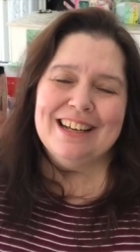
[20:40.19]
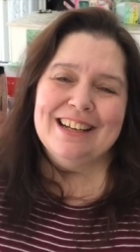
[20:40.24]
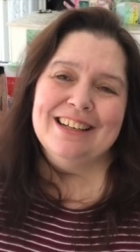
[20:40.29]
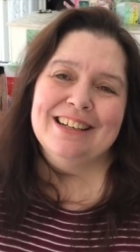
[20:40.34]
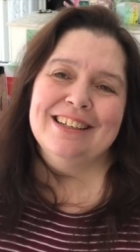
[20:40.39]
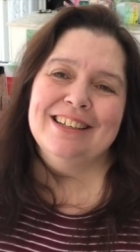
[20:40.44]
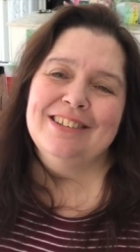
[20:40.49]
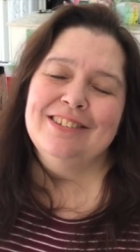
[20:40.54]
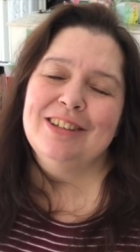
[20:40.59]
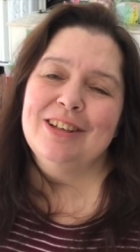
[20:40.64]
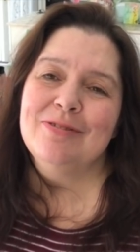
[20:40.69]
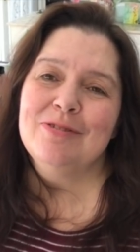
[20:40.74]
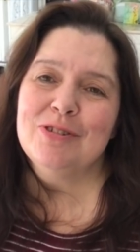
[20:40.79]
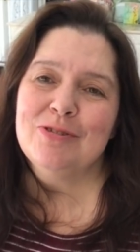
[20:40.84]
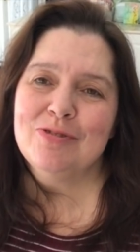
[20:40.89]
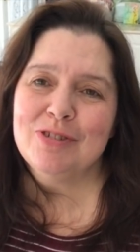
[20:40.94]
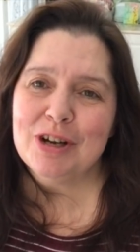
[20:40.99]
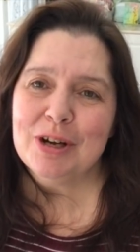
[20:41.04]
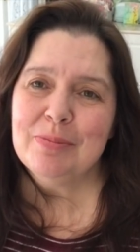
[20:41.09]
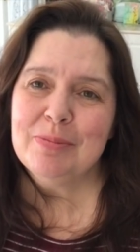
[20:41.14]
I love
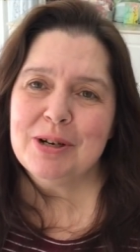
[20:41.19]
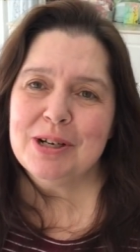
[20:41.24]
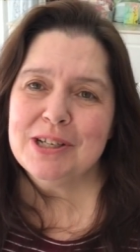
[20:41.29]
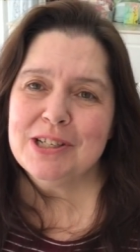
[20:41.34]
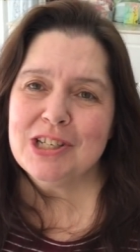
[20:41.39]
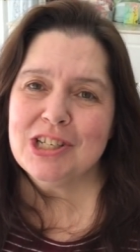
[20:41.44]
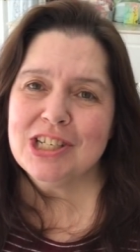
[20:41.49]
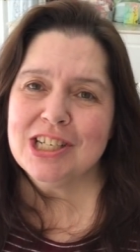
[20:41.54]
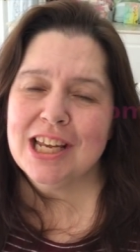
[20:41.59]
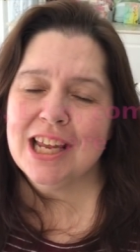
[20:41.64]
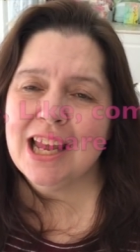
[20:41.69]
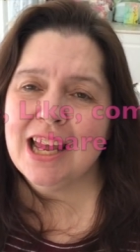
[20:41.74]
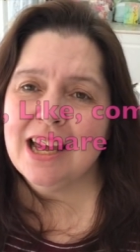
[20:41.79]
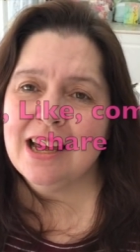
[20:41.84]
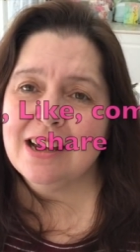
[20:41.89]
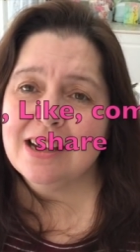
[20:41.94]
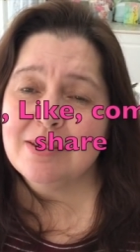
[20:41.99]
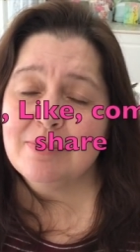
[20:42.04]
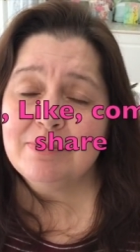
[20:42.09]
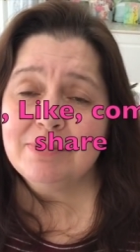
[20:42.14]
you very much.
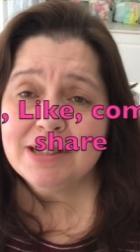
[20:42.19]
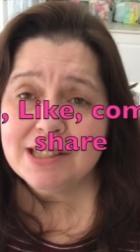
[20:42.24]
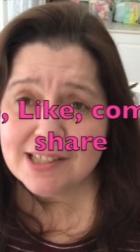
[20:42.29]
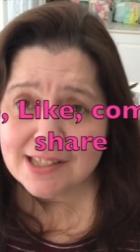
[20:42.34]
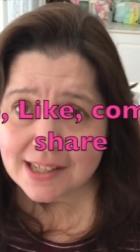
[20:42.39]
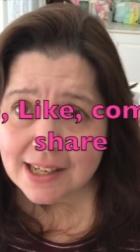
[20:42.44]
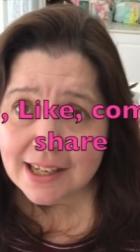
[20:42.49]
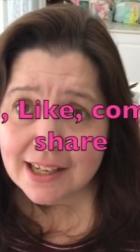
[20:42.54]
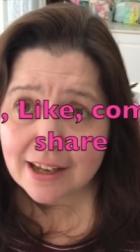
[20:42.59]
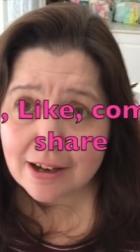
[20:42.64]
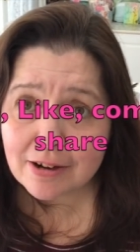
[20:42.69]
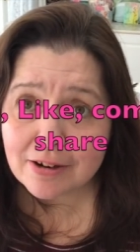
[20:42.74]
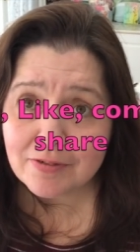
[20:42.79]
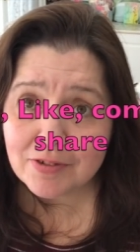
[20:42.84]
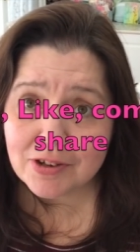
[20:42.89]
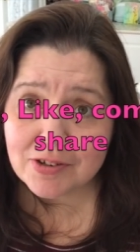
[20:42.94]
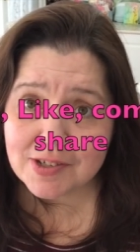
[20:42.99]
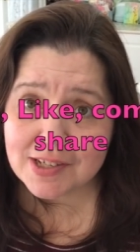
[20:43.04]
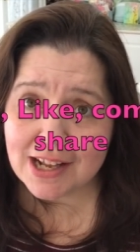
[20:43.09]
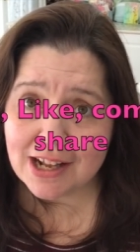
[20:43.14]
Please take care
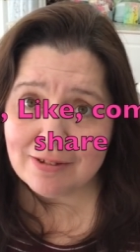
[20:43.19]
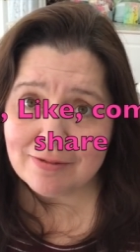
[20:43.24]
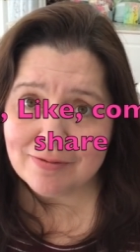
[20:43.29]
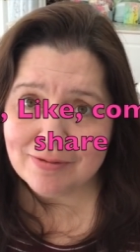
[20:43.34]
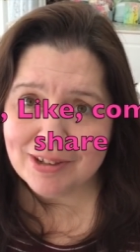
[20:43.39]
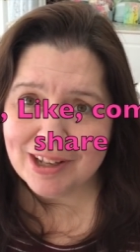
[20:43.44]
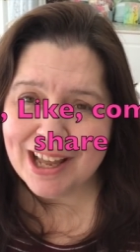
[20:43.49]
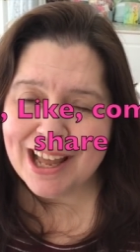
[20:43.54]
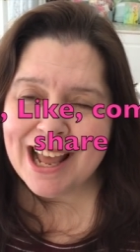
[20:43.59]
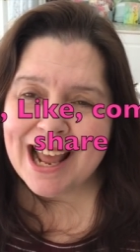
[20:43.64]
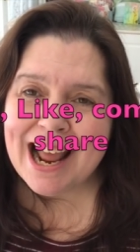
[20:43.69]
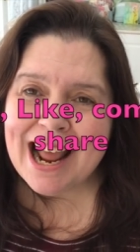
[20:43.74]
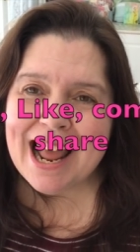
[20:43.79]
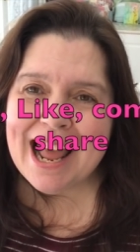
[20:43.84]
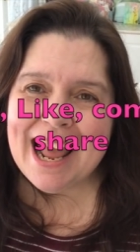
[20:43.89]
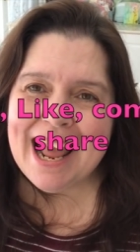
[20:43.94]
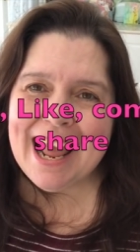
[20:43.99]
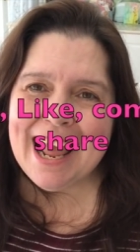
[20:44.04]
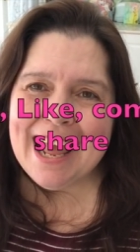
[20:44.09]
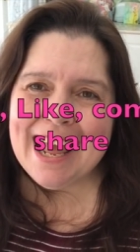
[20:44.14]
of yourself.
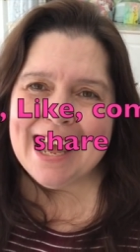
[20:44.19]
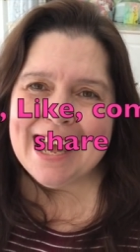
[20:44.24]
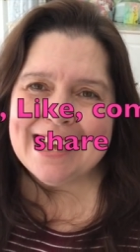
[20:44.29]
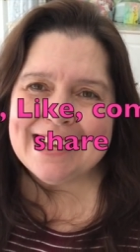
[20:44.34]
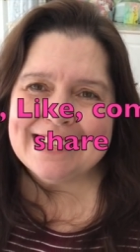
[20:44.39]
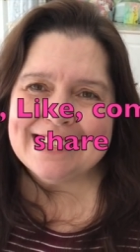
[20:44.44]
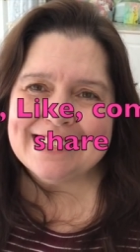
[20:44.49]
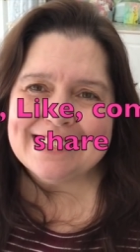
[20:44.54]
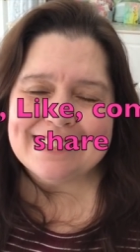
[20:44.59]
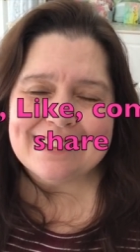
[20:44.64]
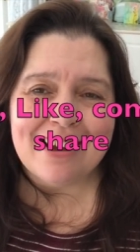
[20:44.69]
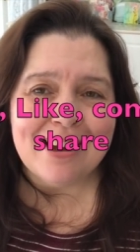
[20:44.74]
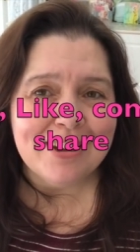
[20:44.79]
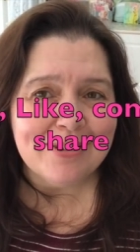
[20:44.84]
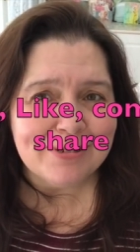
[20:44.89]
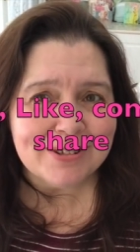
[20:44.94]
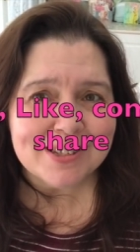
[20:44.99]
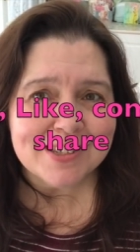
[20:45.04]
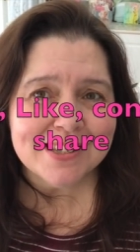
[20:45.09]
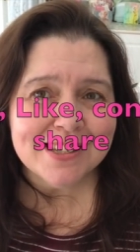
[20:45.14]
And
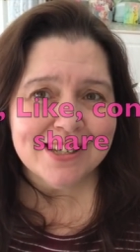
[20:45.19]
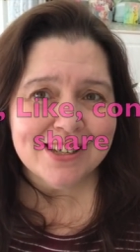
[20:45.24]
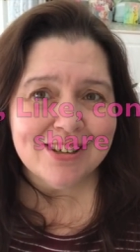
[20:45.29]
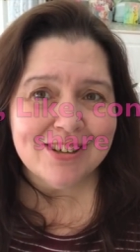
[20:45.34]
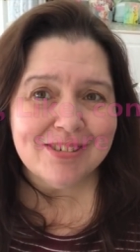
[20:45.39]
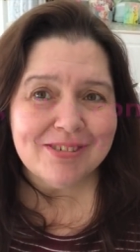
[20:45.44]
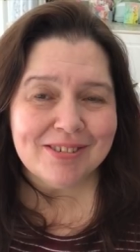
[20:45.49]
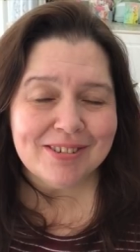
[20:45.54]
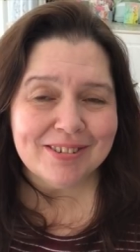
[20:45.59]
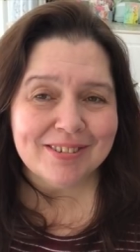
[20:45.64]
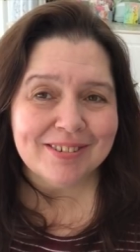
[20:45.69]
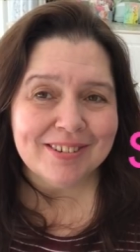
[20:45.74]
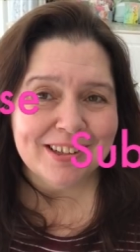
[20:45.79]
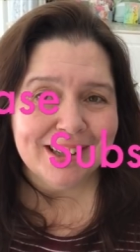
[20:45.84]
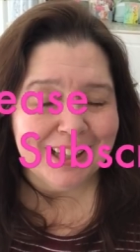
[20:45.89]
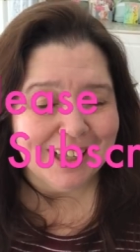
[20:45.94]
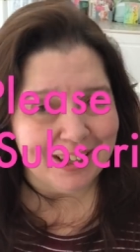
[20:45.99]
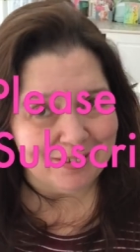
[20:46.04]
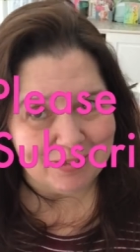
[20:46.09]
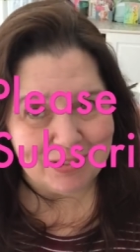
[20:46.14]
I will see you
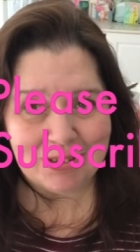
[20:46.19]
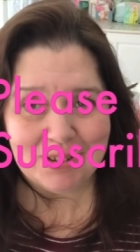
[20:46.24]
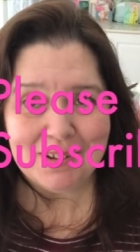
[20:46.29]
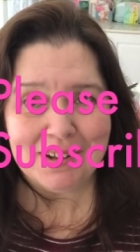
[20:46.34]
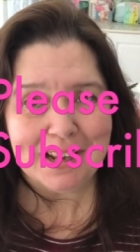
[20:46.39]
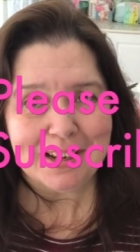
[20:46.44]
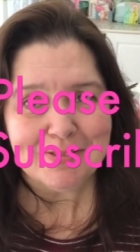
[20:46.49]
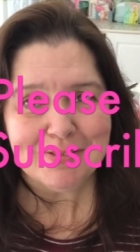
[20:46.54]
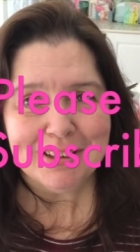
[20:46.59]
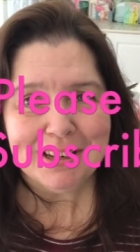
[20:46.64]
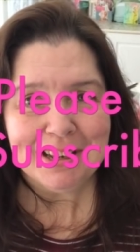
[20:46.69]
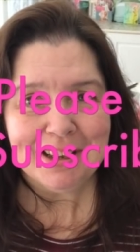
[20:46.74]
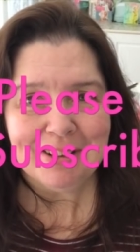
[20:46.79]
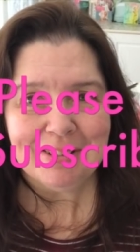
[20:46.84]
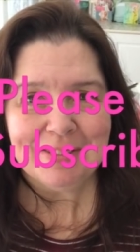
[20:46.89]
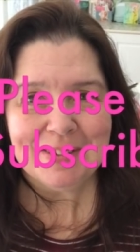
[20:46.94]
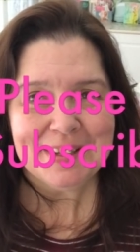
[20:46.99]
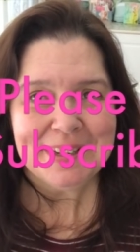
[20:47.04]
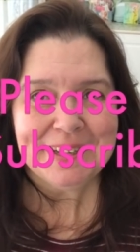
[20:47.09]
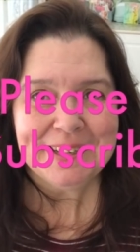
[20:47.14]
after the next video.
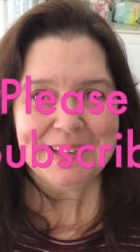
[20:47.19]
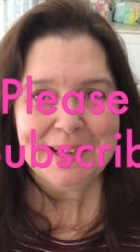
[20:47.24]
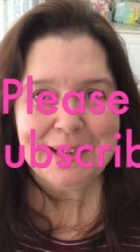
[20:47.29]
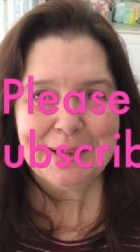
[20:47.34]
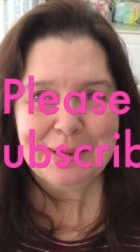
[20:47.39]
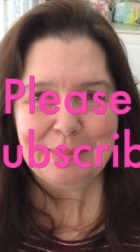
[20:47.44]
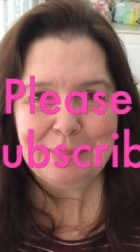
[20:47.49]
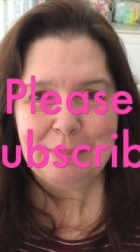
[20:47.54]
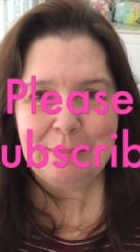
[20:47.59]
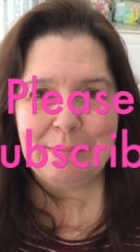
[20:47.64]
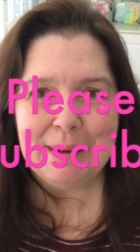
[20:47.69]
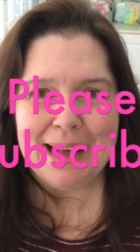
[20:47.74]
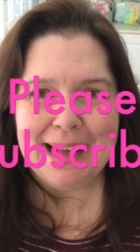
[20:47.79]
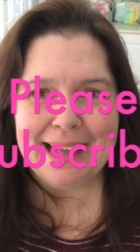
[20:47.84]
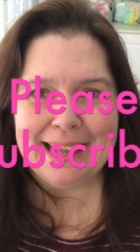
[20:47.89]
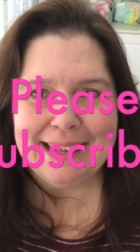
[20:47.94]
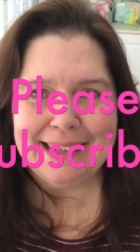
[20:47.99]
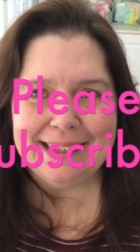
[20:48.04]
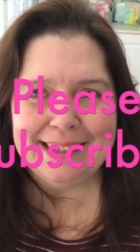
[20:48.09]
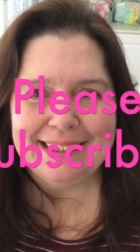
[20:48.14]

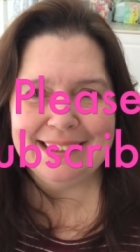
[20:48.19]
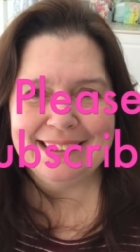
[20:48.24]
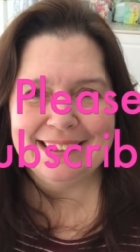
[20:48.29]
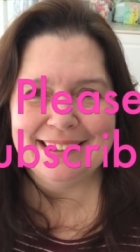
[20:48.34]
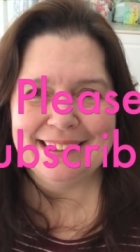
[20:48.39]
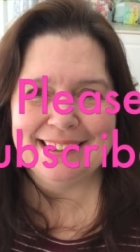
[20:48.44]
Bye.